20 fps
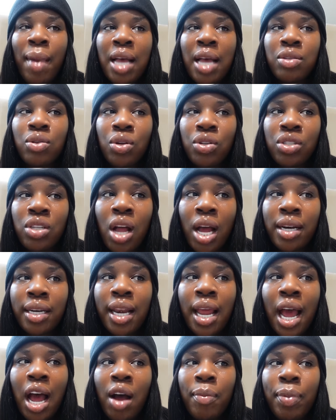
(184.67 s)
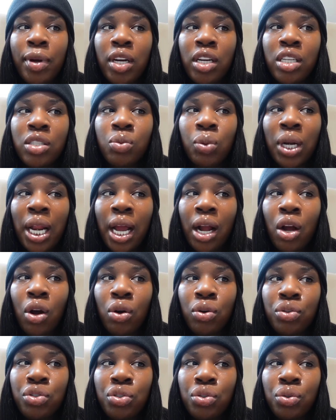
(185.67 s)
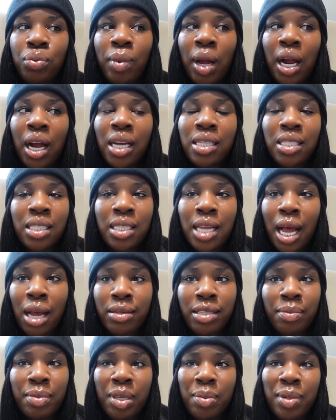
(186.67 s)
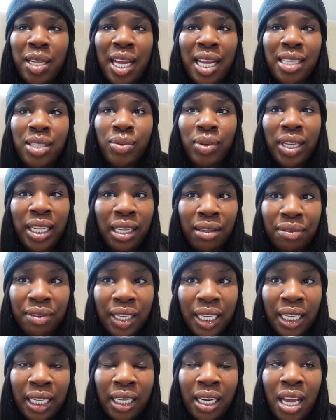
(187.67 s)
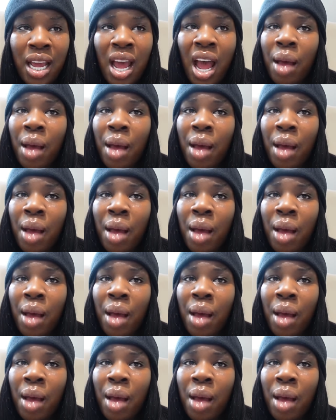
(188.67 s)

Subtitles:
as well start now because when I go to my cousin's house, I'm gonna be there till evening.